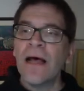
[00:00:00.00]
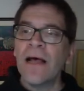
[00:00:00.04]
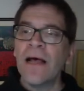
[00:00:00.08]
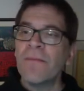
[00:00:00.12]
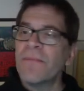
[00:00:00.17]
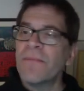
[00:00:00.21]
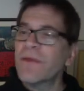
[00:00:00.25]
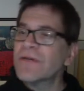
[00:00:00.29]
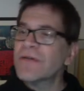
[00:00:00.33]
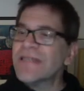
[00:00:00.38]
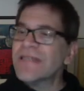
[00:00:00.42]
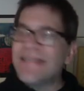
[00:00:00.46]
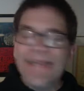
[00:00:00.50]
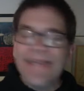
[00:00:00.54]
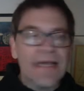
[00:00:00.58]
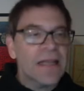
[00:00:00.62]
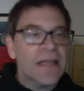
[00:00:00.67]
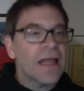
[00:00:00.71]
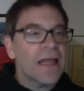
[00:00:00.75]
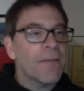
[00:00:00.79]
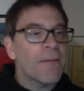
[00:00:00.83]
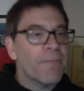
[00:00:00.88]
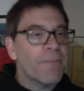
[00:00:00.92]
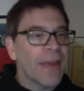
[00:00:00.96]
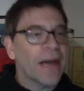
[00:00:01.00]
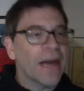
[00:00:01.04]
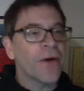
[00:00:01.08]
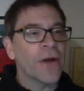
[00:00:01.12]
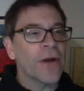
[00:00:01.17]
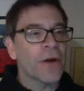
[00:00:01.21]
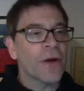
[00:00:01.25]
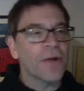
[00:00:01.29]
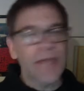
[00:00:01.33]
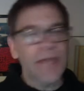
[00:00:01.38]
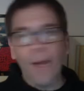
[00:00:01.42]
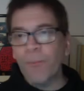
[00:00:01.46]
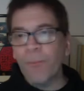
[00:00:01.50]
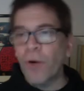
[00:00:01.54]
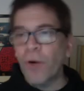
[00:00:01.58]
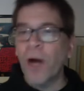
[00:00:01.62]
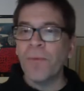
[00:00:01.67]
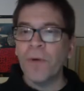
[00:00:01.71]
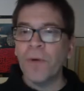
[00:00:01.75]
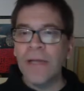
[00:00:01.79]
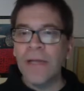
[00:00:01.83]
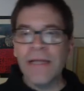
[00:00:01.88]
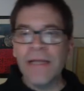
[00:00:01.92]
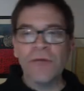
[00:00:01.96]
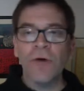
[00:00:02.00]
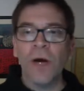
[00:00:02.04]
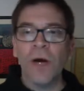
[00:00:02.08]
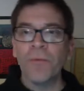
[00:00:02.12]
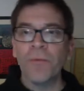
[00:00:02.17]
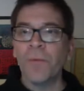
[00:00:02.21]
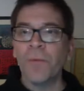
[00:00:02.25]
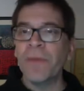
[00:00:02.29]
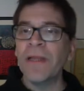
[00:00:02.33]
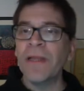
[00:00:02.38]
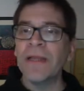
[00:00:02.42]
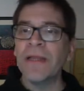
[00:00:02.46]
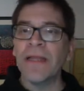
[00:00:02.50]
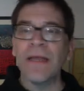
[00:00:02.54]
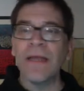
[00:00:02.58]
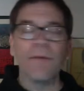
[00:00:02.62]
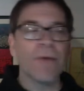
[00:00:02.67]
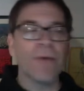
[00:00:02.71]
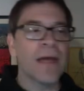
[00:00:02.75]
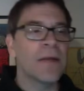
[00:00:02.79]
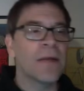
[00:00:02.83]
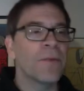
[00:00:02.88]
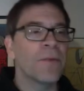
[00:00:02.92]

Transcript: there's still a barrier to interoperability, right?